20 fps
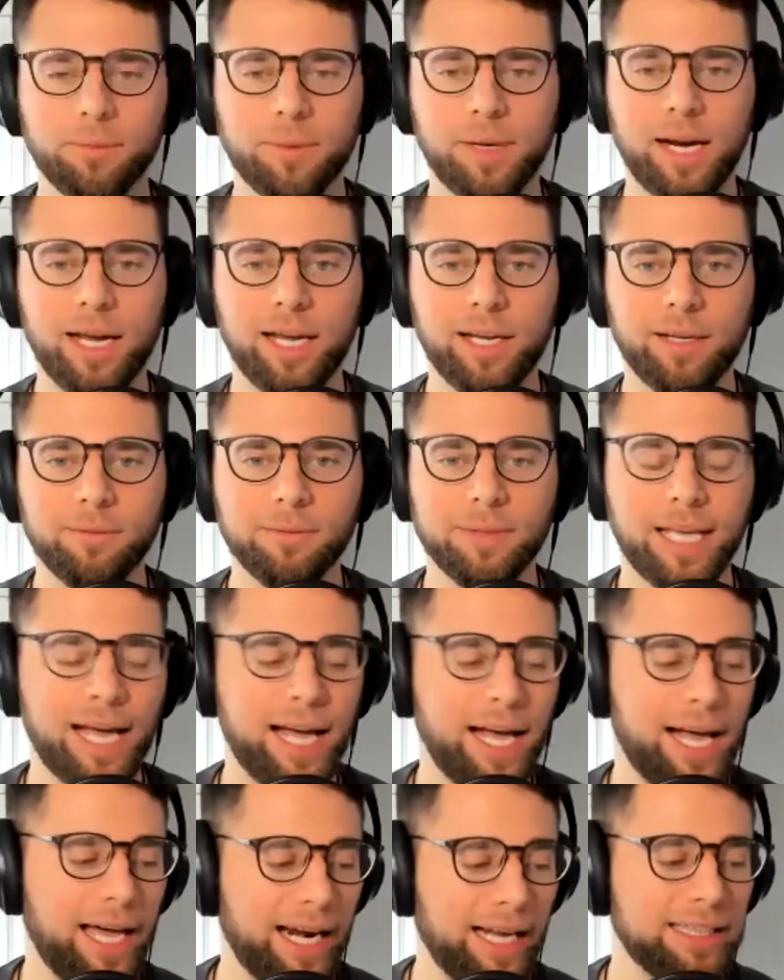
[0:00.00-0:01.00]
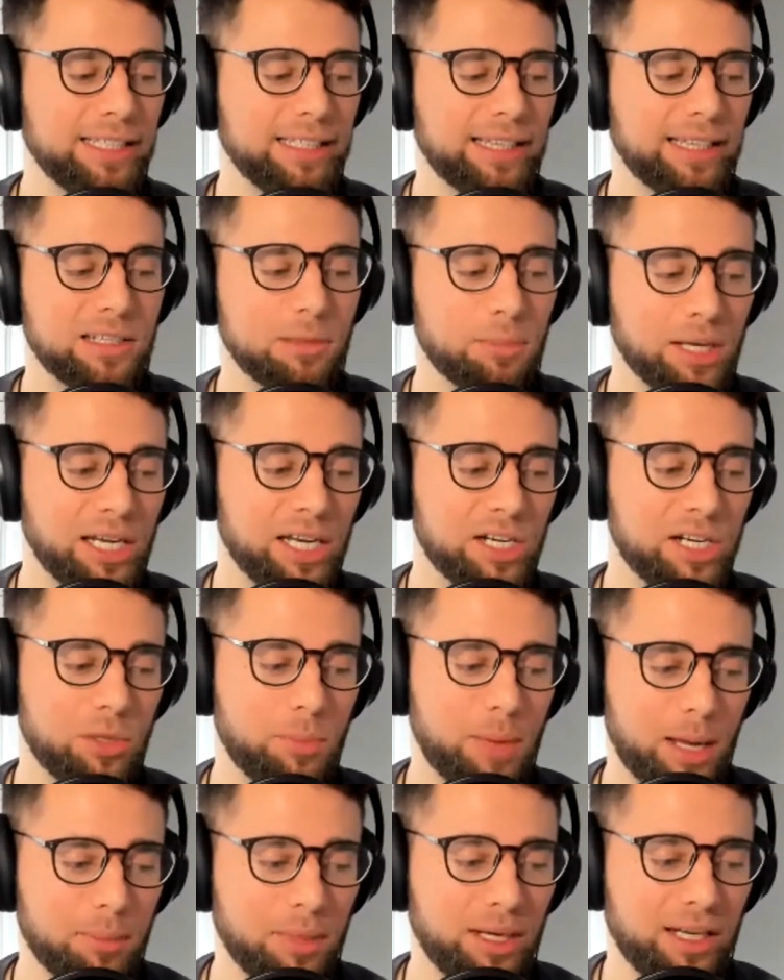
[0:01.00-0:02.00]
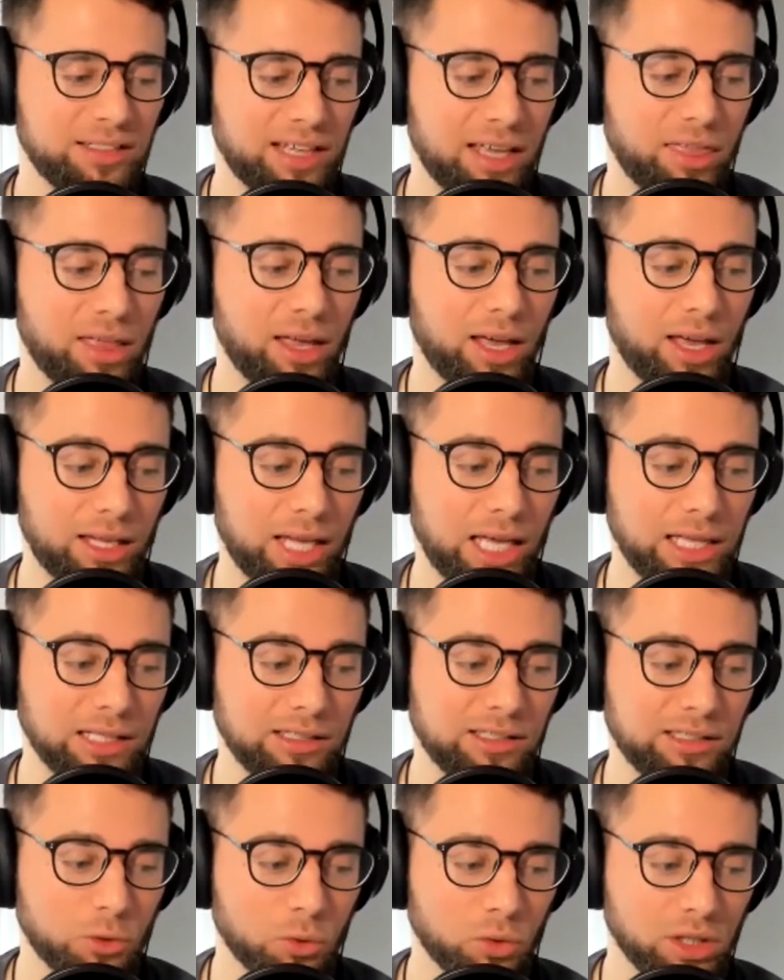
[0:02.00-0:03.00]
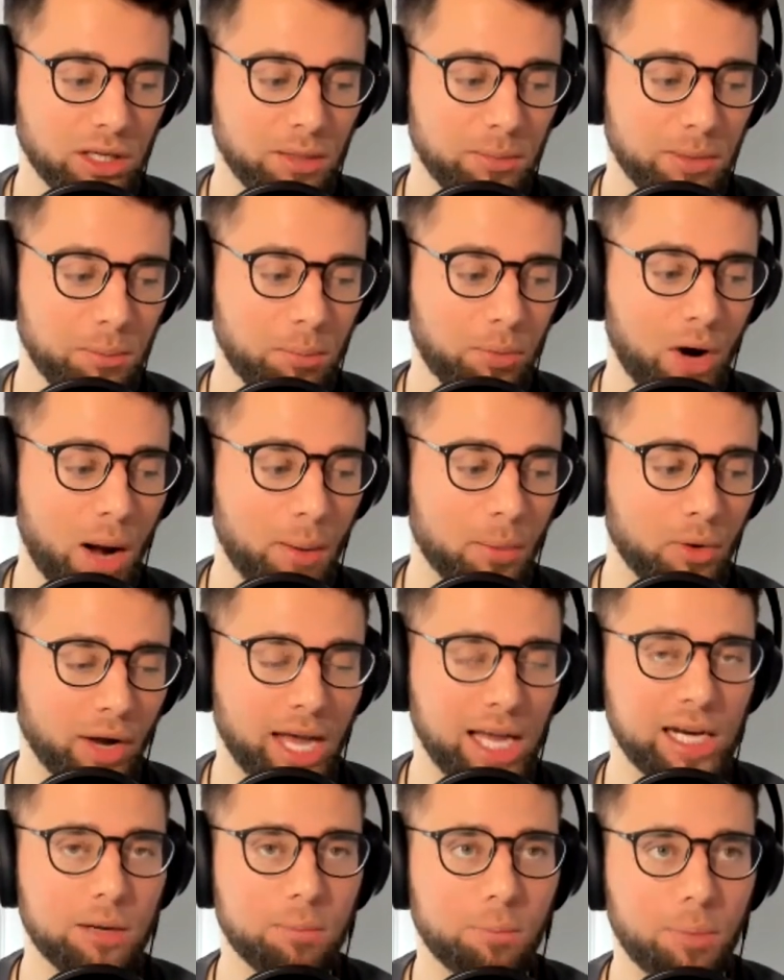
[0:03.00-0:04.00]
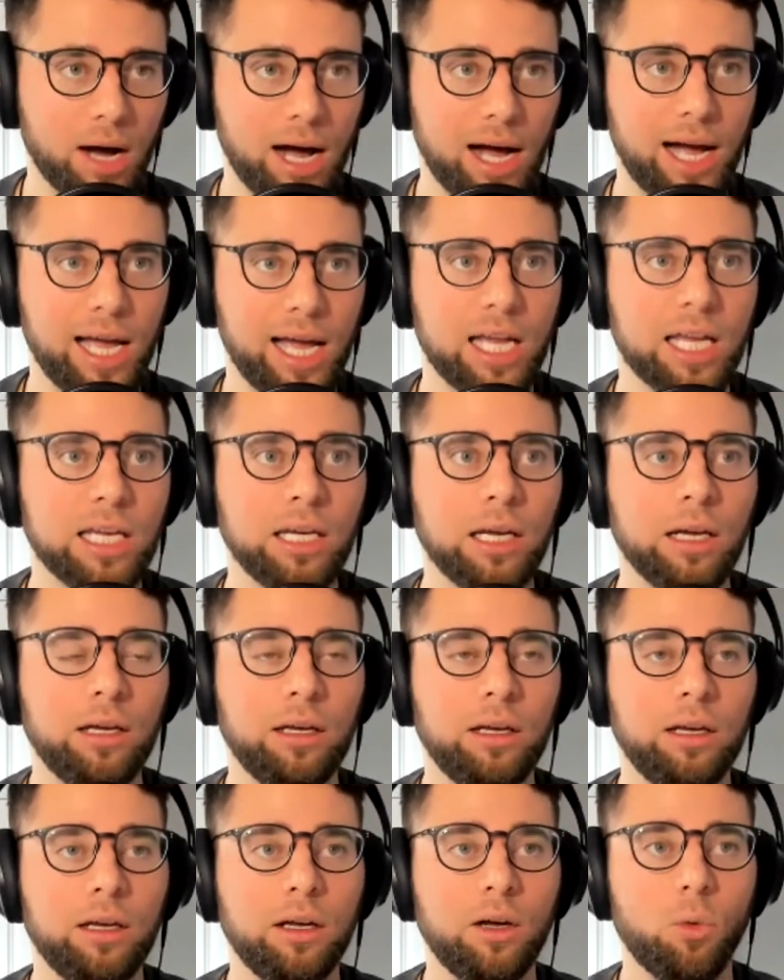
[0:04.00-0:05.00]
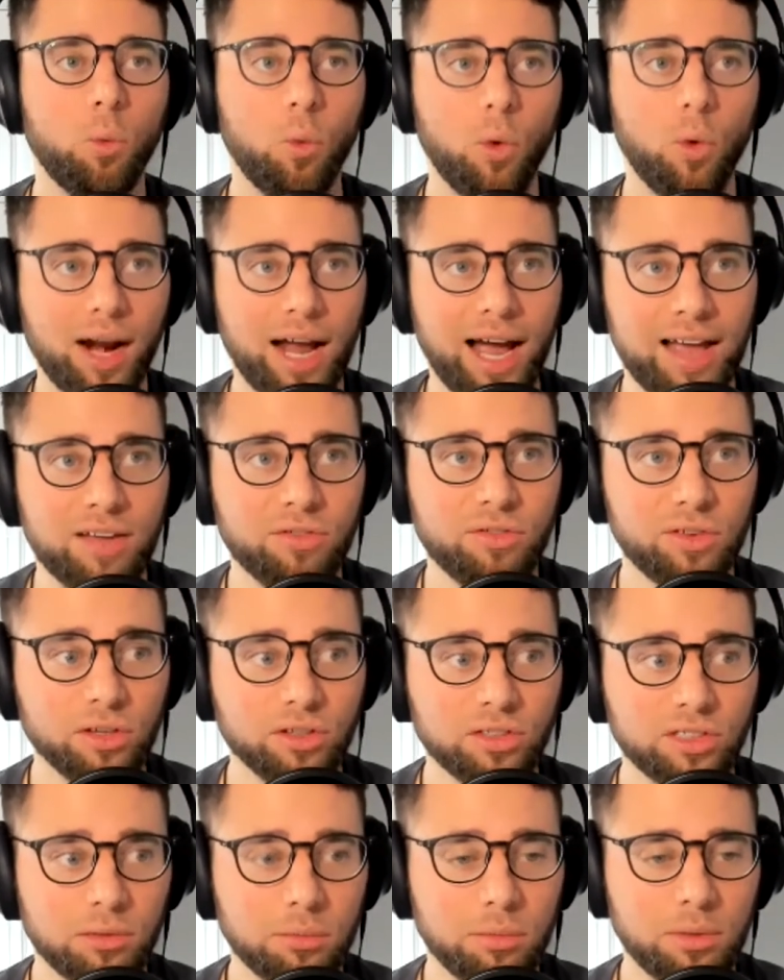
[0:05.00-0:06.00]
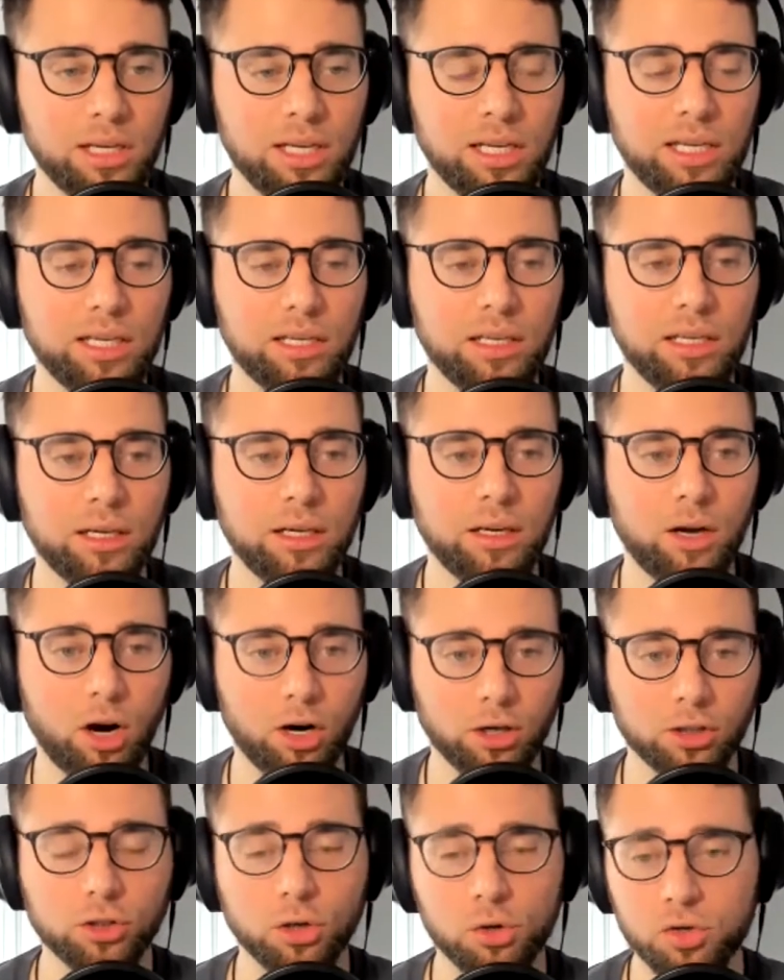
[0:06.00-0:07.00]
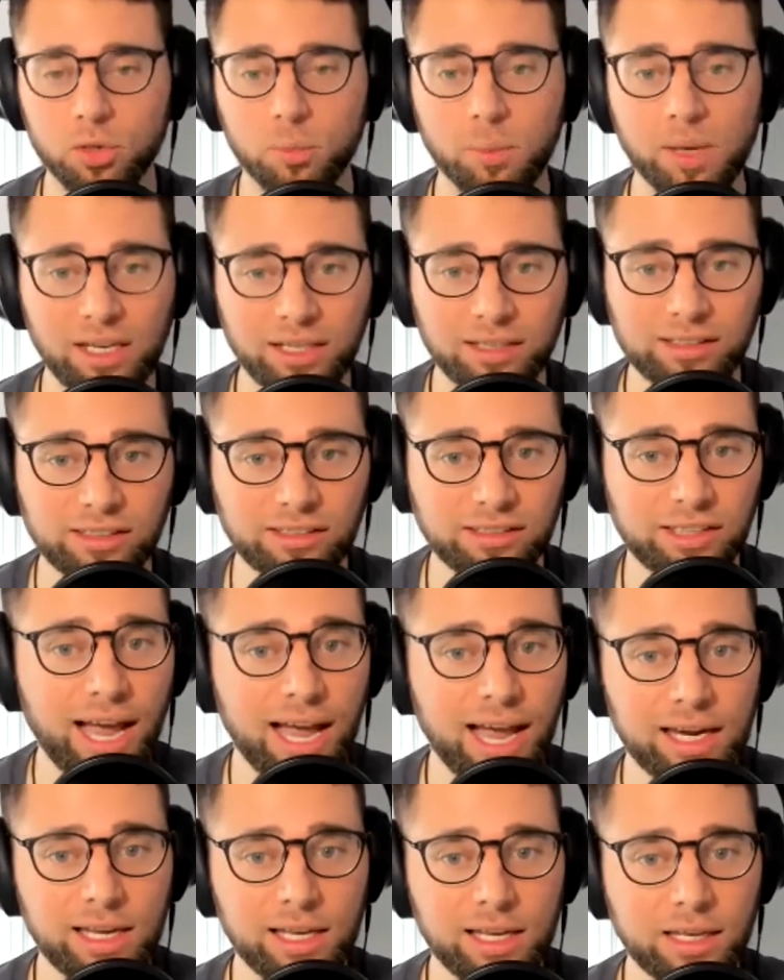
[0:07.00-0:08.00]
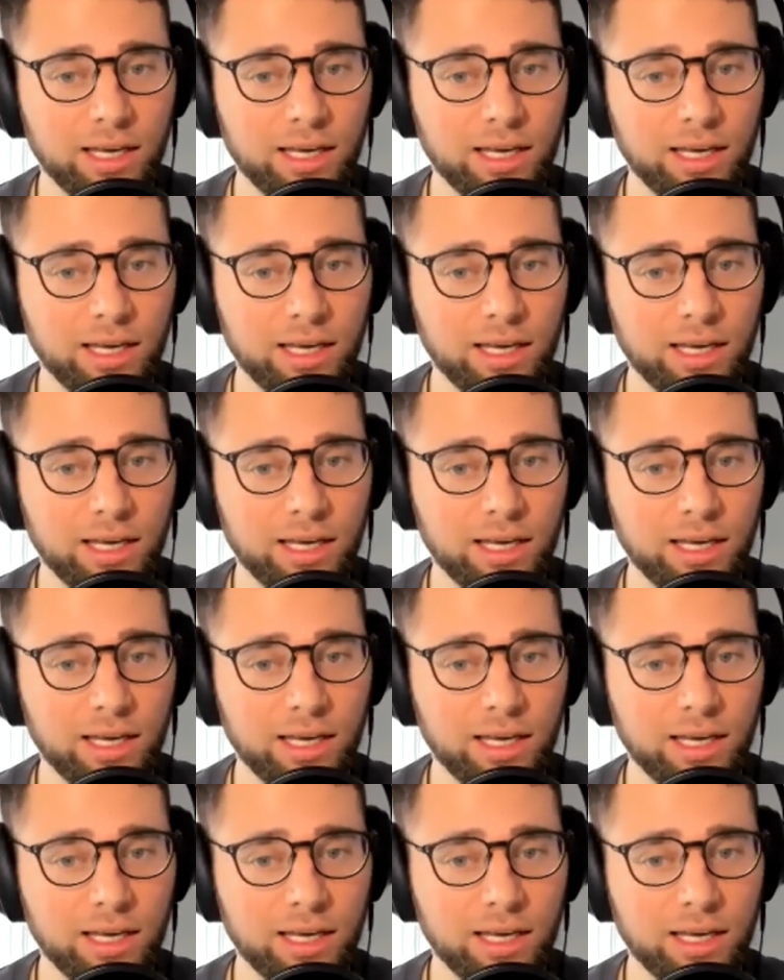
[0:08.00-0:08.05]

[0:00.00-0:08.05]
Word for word: Right. Yeah. And I think that's a big issue, man, because I think, and this has really been promulgated by what I feel to be our social media society.